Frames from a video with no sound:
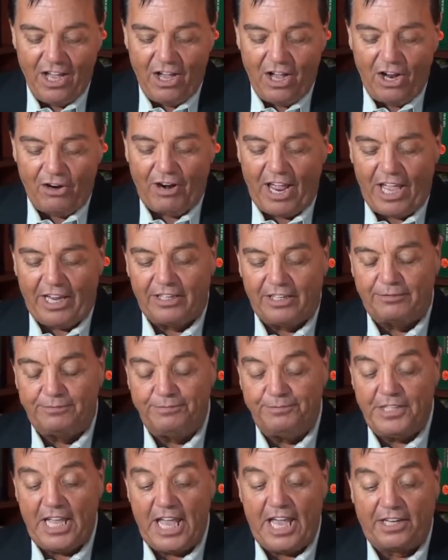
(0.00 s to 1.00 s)
All right,
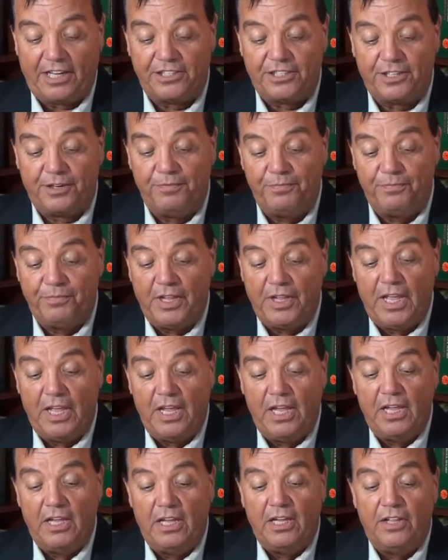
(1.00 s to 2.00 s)
next.
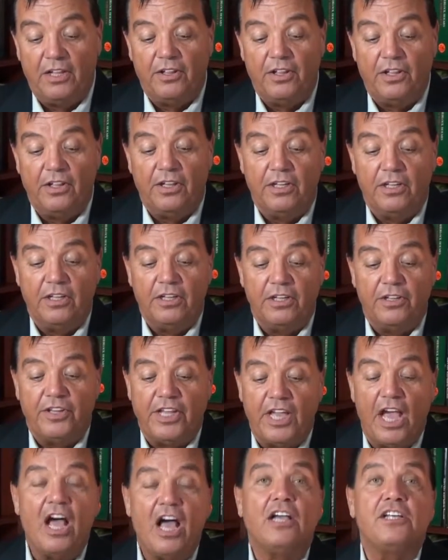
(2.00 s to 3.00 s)

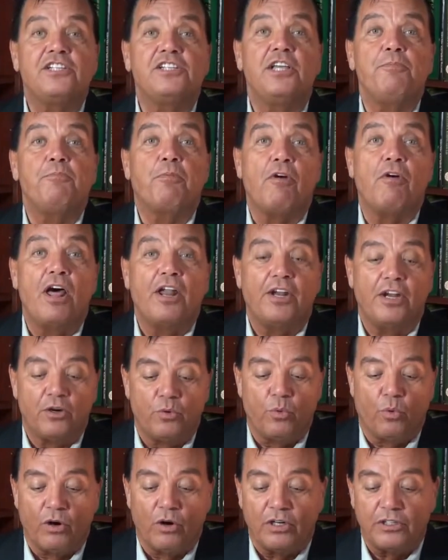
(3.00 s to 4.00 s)
The Oxy
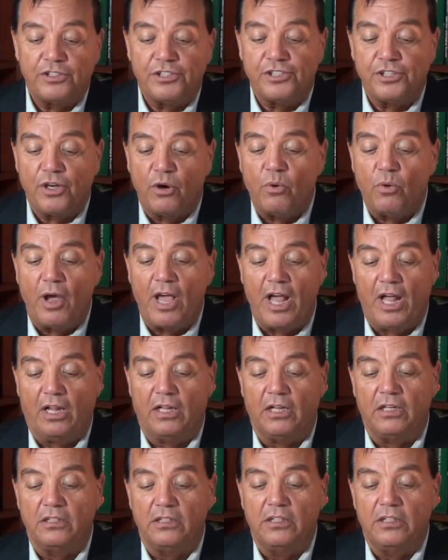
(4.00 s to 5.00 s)
product worked so
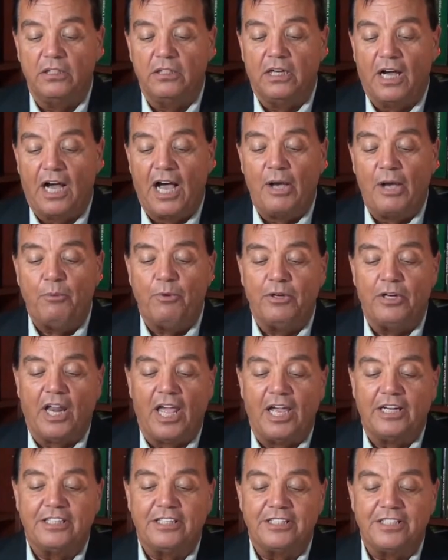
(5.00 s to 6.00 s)
well, I would
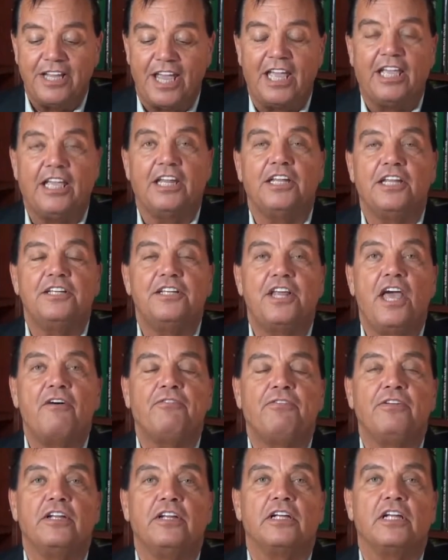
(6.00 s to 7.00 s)
like to take it
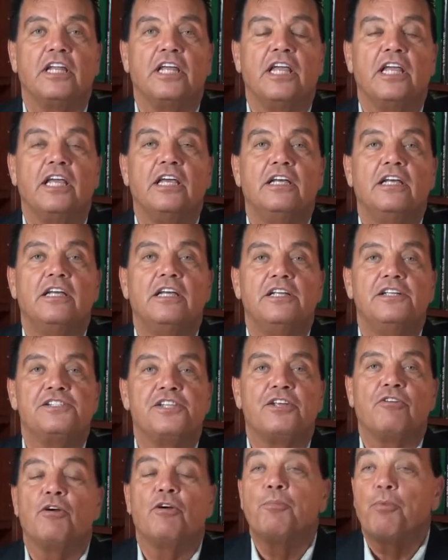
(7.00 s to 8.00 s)
indefinitely. Is
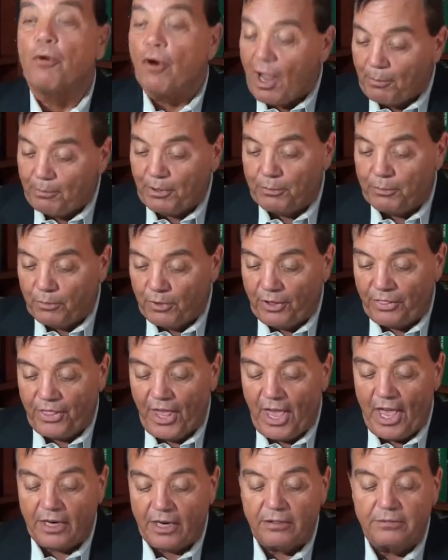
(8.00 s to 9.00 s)
there a problem with
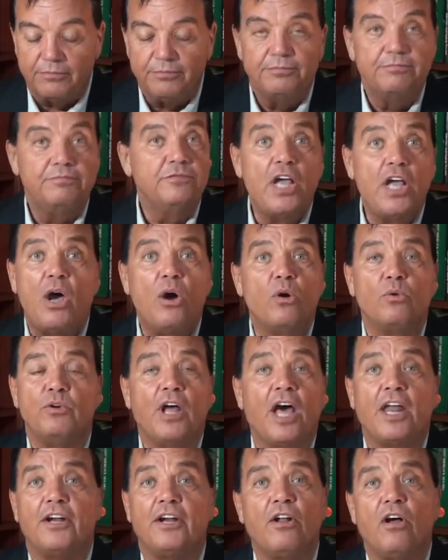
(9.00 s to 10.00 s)
that? No,
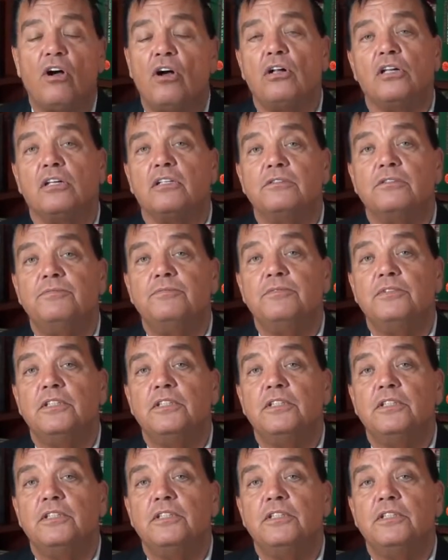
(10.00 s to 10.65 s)
not at all.